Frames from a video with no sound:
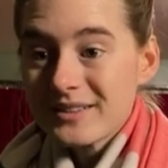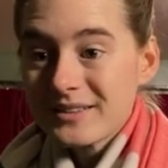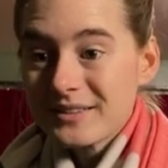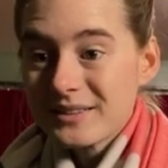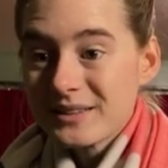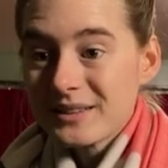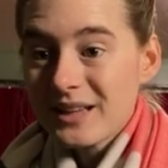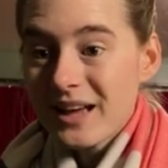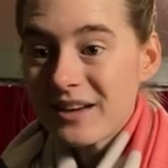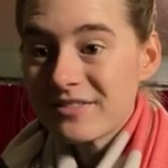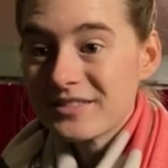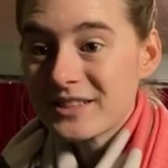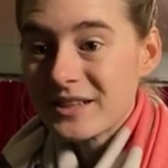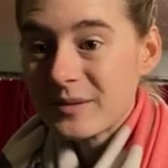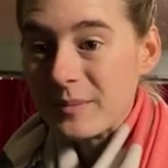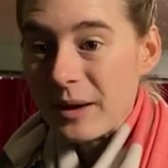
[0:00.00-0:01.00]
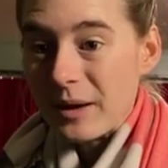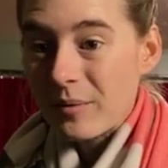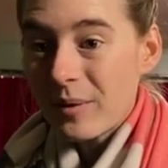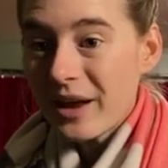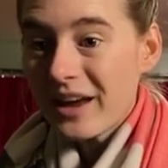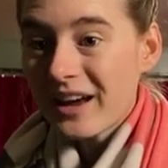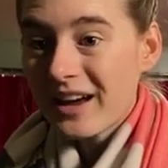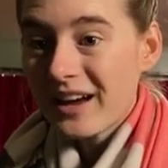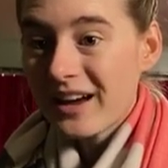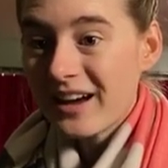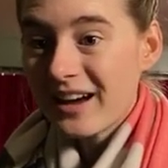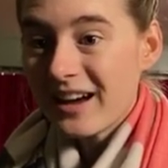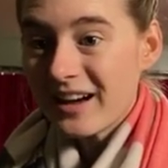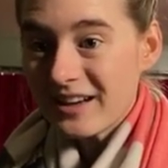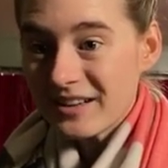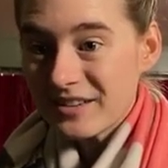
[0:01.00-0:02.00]
left in my wake
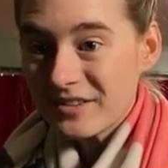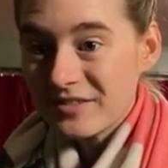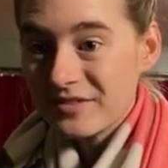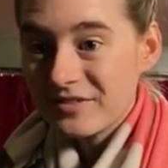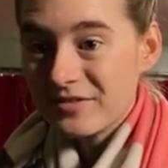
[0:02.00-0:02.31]
a